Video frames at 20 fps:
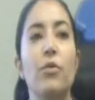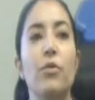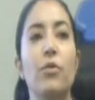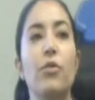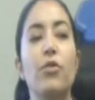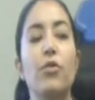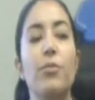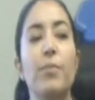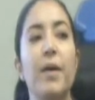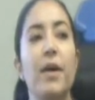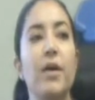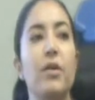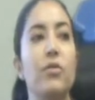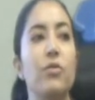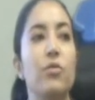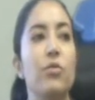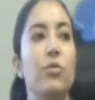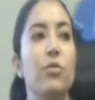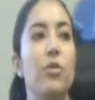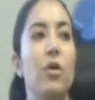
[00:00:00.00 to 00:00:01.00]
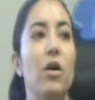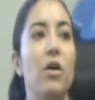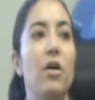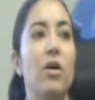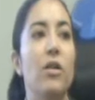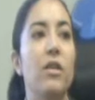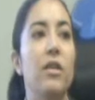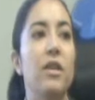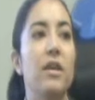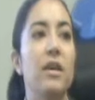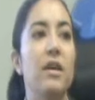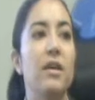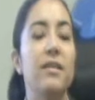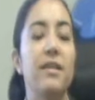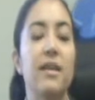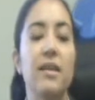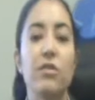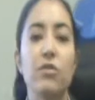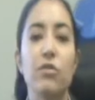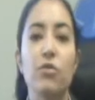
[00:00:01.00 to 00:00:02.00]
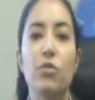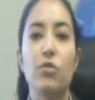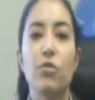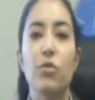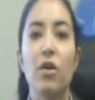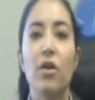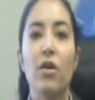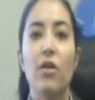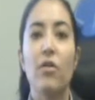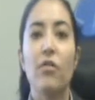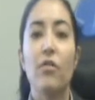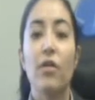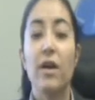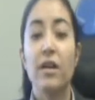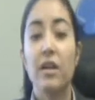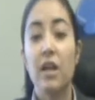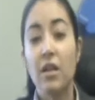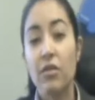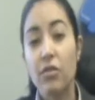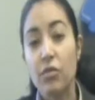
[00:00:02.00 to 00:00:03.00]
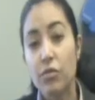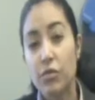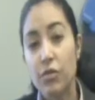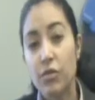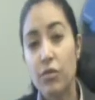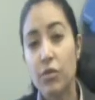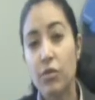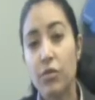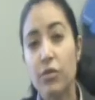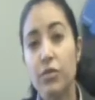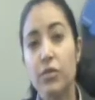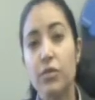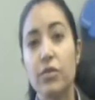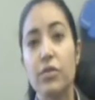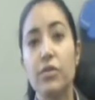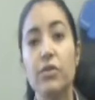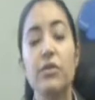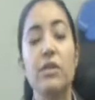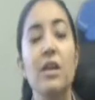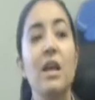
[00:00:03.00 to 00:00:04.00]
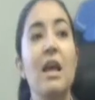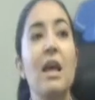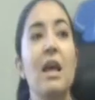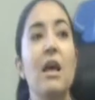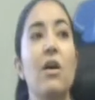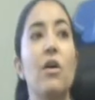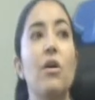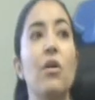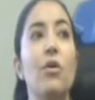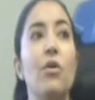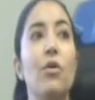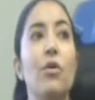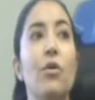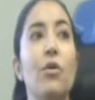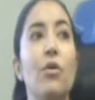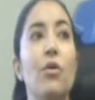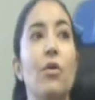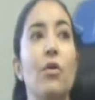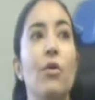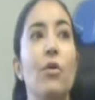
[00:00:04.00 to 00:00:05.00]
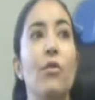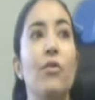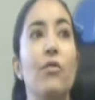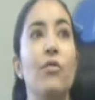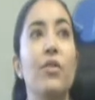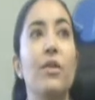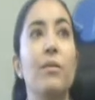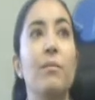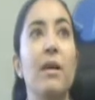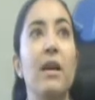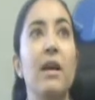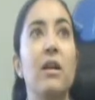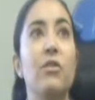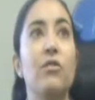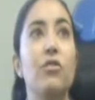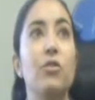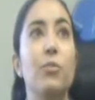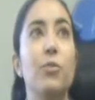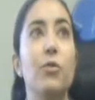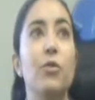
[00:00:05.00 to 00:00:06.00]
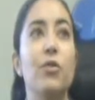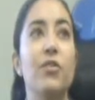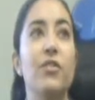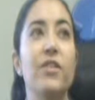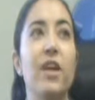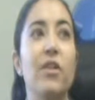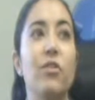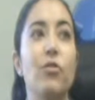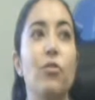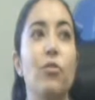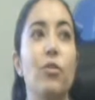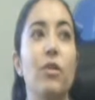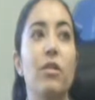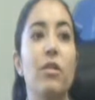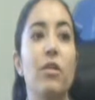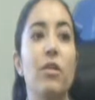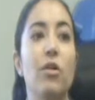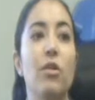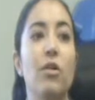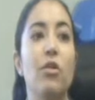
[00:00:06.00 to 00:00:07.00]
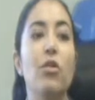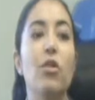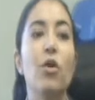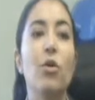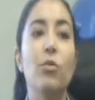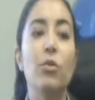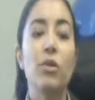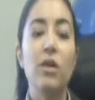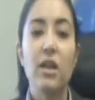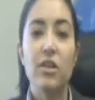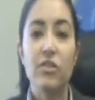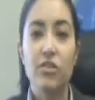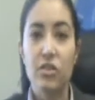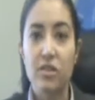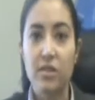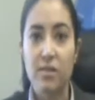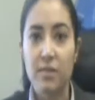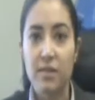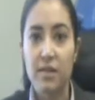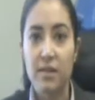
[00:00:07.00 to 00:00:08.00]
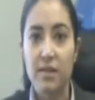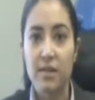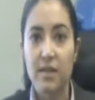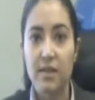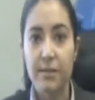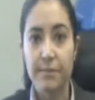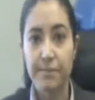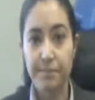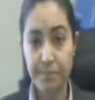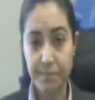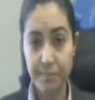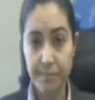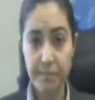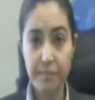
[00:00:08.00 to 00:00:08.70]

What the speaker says: with respect to the access to financial resources. Female entrepreneurs start with a lower legitimacy